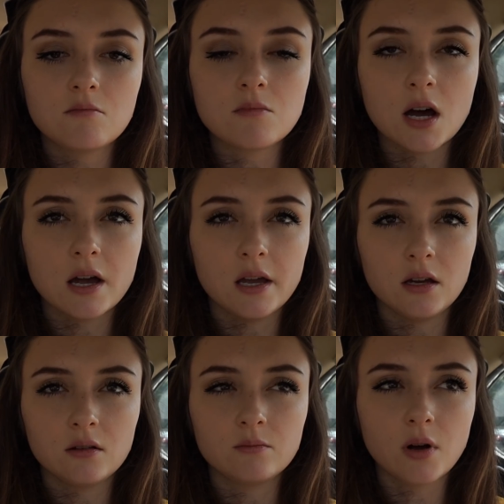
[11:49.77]

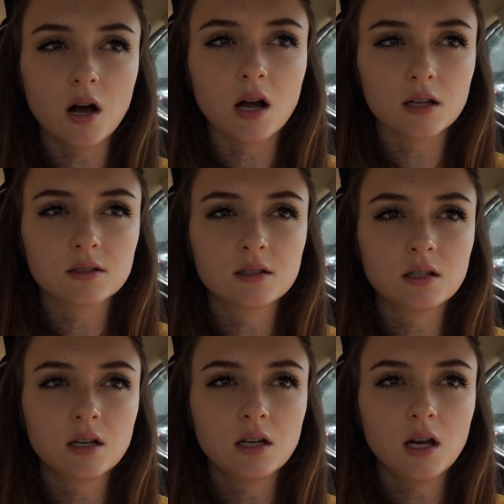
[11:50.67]
my boss
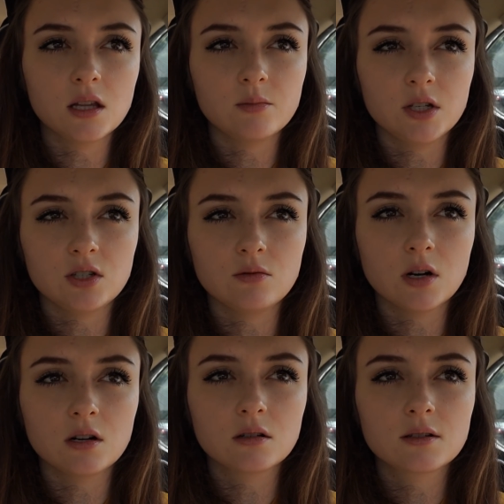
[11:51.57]
at the place she
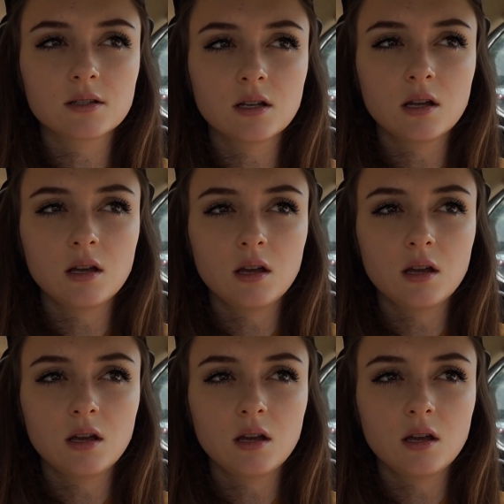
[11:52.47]
works,